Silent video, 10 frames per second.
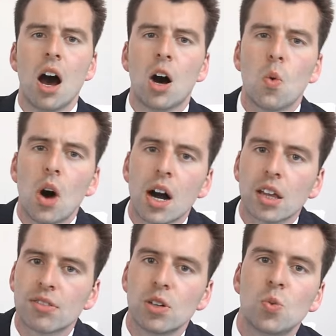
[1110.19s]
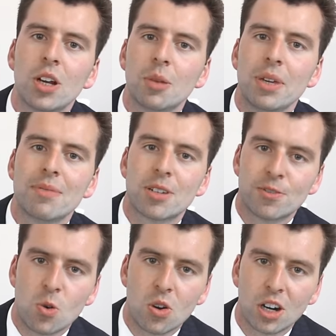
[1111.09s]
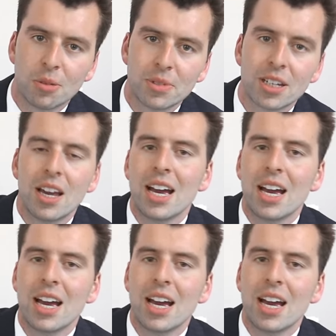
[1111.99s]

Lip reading: a walkthrough will be performed.